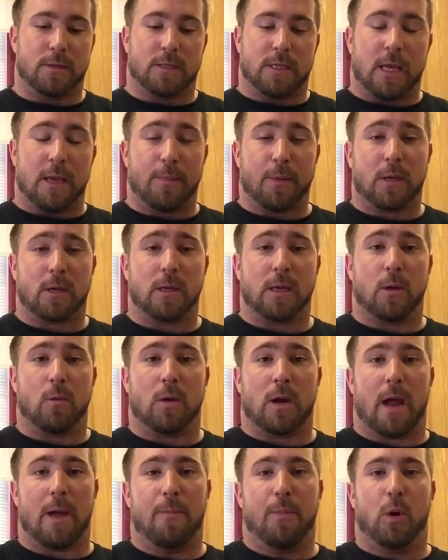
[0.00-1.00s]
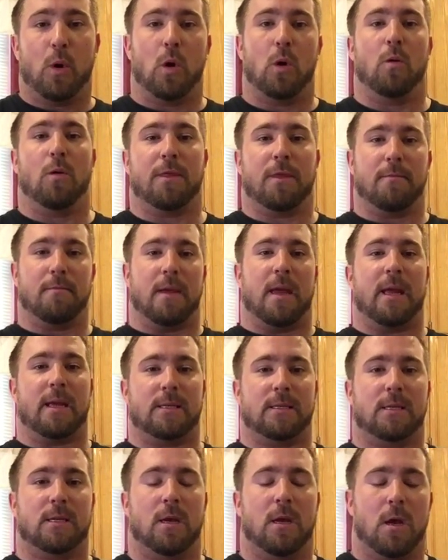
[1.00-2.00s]
Typically, when I pull with a
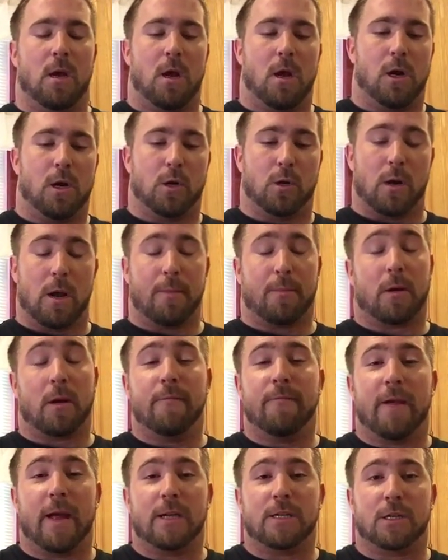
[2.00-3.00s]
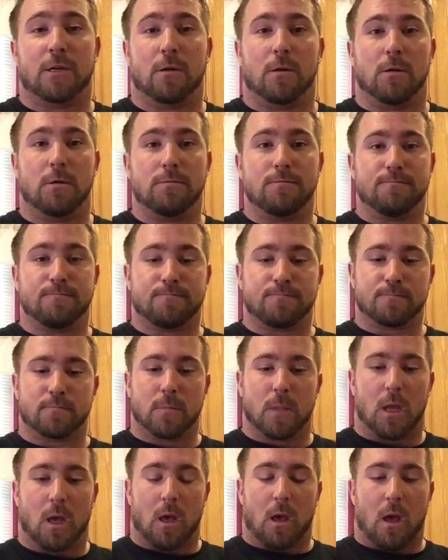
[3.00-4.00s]
mixed grip conventional,
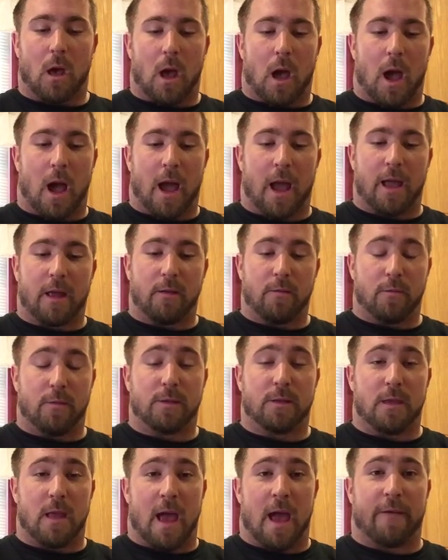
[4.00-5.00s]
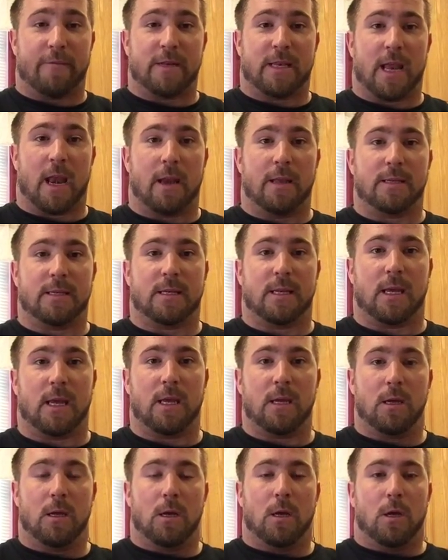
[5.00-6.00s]
I have a
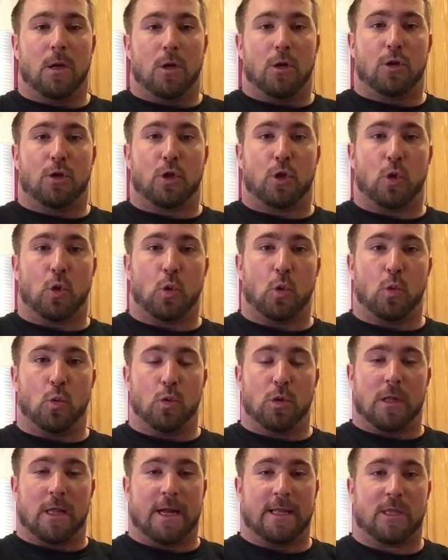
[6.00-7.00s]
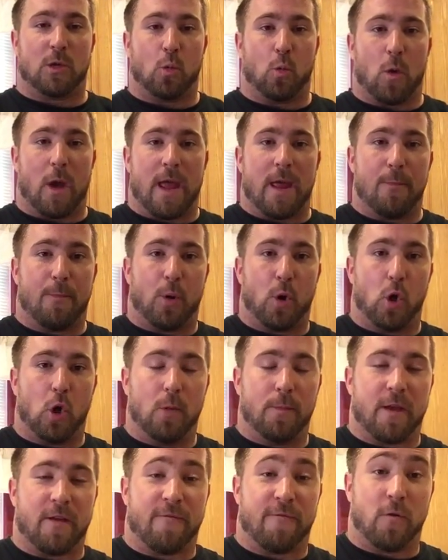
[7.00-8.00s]
tendency to let the weight
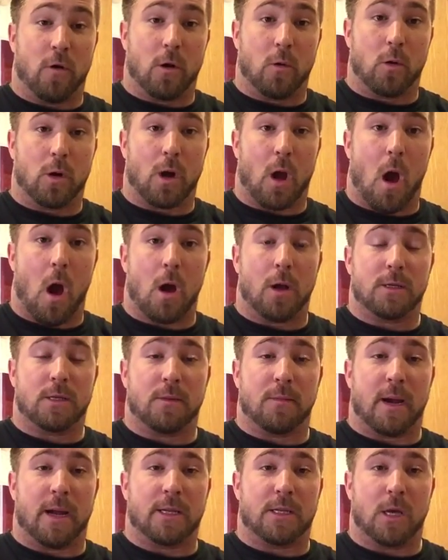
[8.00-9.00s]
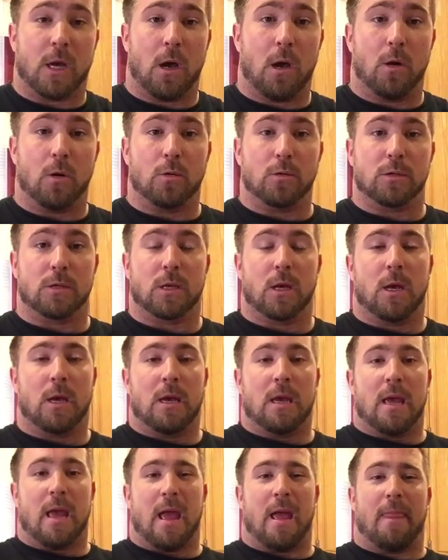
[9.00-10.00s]
pull me forward onto my toes.
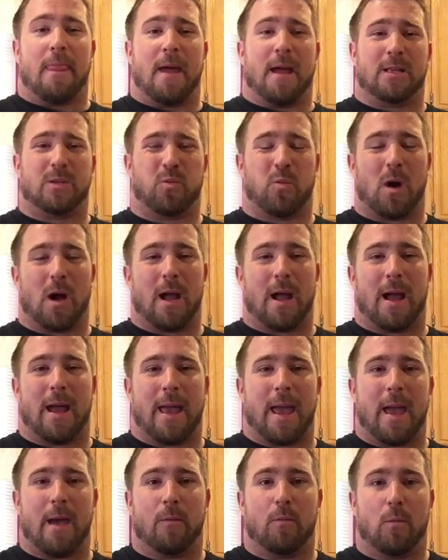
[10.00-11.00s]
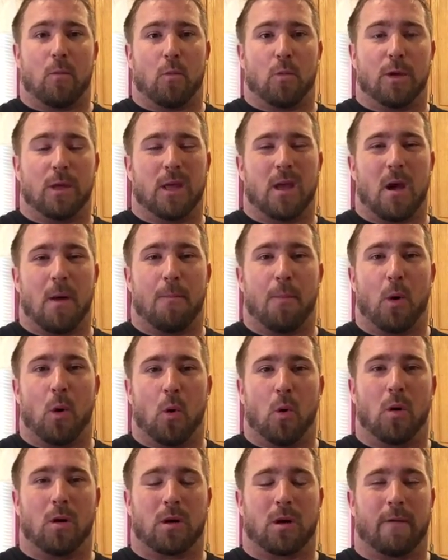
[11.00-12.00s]
And that's why I am really a
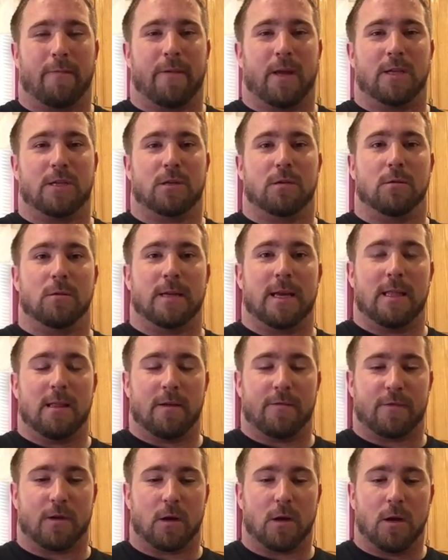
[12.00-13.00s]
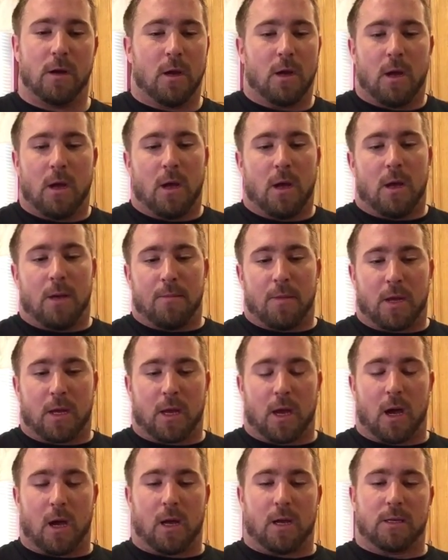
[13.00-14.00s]
poor conventional deadlifter,
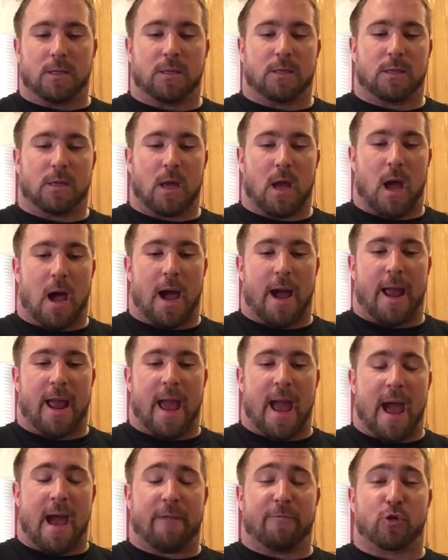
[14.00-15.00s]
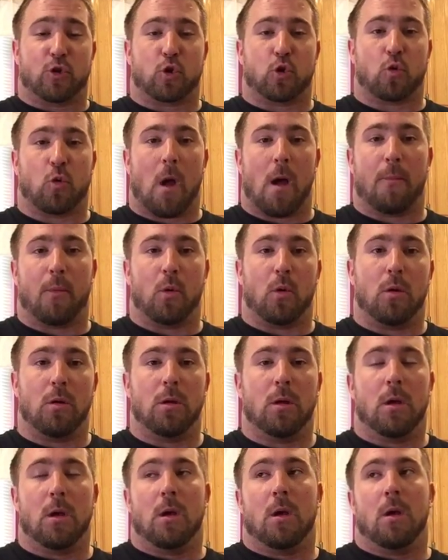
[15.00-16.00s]
because I have trouble